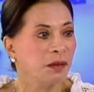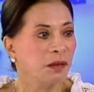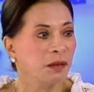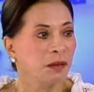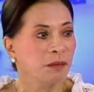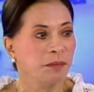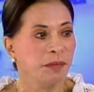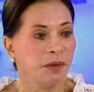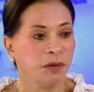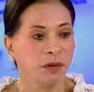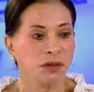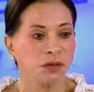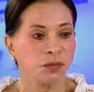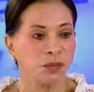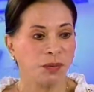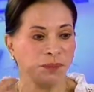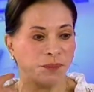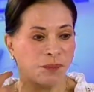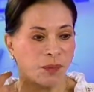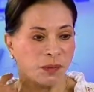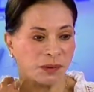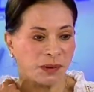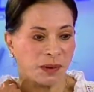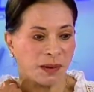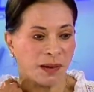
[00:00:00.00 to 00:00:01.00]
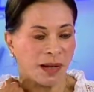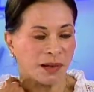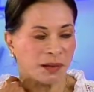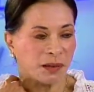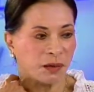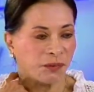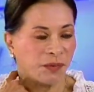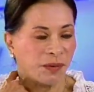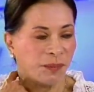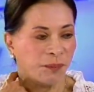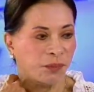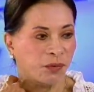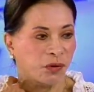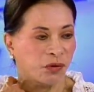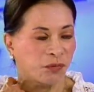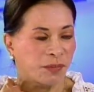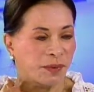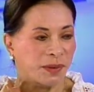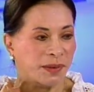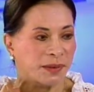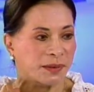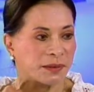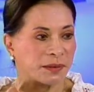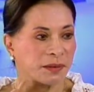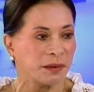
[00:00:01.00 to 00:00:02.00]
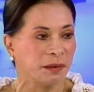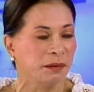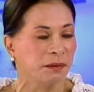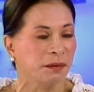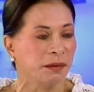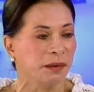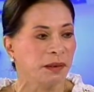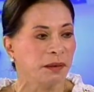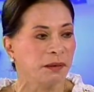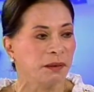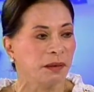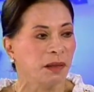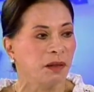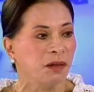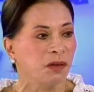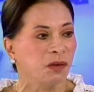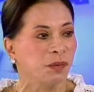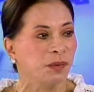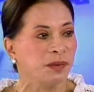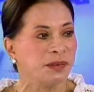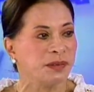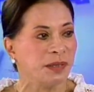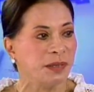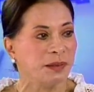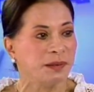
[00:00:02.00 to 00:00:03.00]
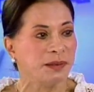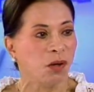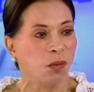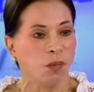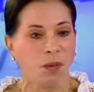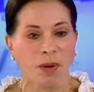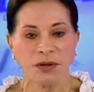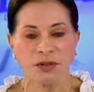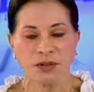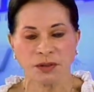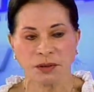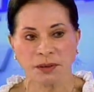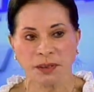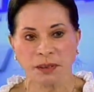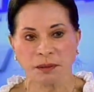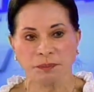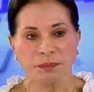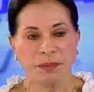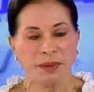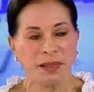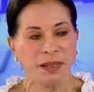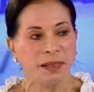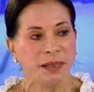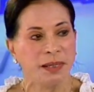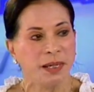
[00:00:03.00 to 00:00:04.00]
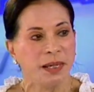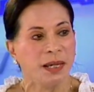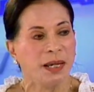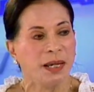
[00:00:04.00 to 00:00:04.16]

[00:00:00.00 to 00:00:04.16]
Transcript: know, because we put a lot of improvements in, in, in Luisita. Why should it be